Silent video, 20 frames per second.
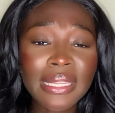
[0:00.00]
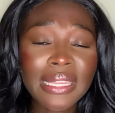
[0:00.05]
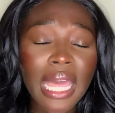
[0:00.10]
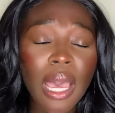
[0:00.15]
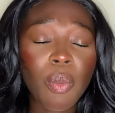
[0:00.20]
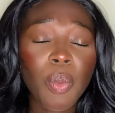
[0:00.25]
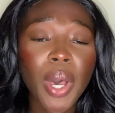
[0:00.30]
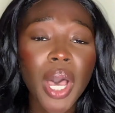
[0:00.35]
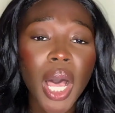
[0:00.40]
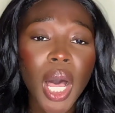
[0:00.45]

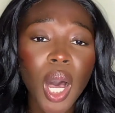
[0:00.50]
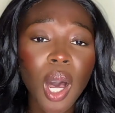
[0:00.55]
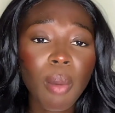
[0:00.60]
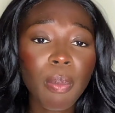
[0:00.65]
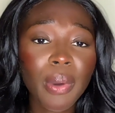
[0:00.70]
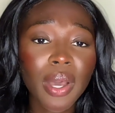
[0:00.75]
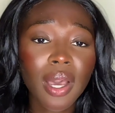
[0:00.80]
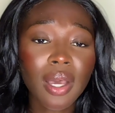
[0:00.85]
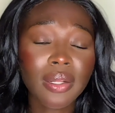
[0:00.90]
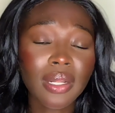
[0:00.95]
that will help
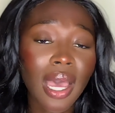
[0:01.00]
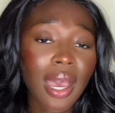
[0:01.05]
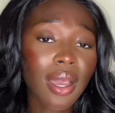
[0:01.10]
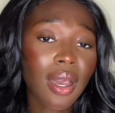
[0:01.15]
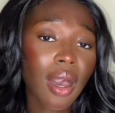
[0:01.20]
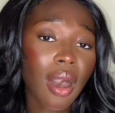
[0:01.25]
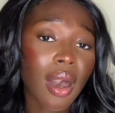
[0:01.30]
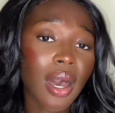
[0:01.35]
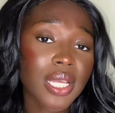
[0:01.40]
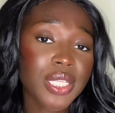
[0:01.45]
not
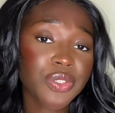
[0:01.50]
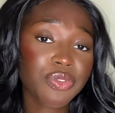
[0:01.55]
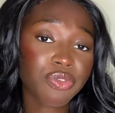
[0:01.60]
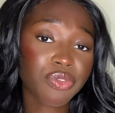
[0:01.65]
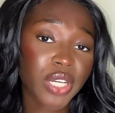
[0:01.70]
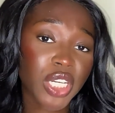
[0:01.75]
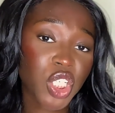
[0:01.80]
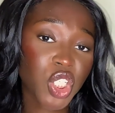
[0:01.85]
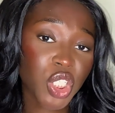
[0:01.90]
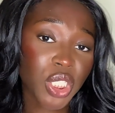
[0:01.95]
cause
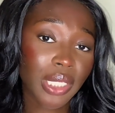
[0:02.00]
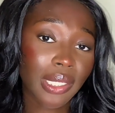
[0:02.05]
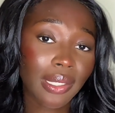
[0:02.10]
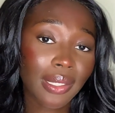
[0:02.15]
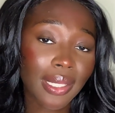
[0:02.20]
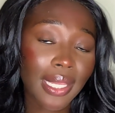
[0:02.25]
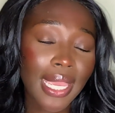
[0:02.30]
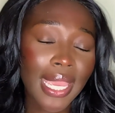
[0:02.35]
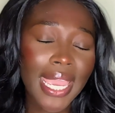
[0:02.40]
friction.